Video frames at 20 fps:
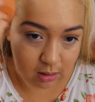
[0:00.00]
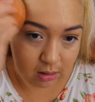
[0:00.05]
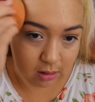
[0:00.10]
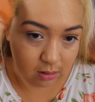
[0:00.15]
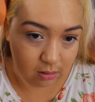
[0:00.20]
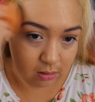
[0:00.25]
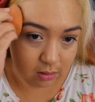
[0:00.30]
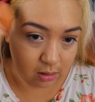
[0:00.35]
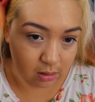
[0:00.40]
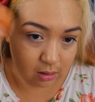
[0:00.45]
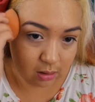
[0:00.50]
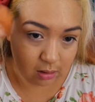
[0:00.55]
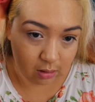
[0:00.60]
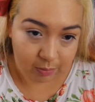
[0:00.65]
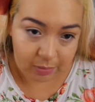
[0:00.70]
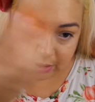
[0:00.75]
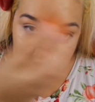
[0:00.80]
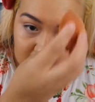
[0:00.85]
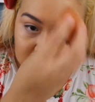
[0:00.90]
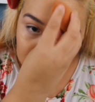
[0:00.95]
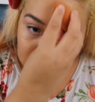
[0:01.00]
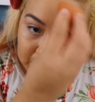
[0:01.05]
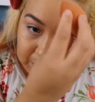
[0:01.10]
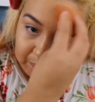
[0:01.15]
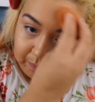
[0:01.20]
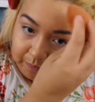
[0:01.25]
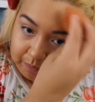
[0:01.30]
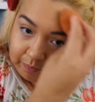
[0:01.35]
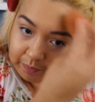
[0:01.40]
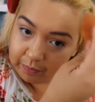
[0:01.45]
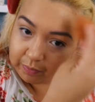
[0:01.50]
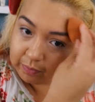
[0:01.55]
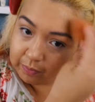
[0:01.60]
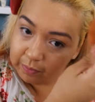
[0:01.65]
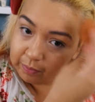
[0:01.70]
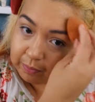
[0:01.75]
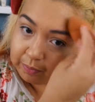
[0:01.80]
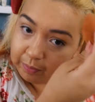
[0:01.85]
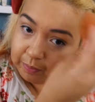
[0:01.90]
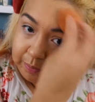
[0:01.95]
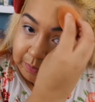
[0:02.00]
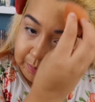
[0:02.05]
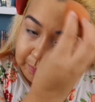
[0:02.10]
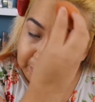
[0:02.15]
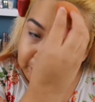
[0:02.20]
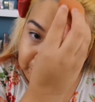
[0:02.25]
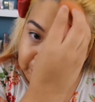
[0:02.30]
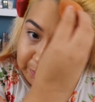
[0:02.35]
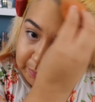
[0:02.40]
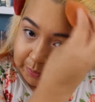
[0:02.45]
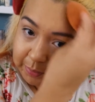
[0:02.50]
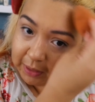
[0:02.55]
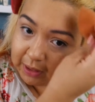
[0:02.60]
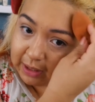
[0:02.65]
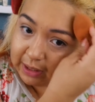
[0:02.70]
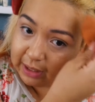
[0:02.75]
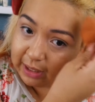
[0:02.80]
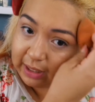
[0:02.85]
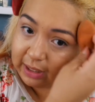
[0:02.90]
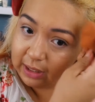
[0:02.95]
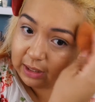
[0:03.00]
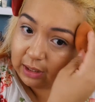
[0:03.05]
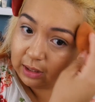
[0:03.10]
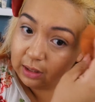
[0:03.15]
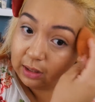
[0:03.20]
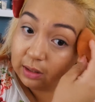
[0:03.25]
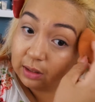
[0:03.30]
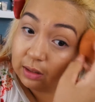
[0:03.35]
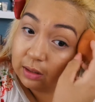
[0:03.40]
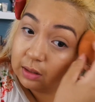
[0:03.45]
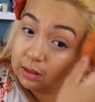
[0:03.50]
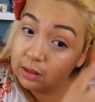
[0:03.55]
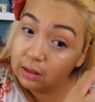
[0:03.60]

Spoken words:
use it a little bit to blend that in.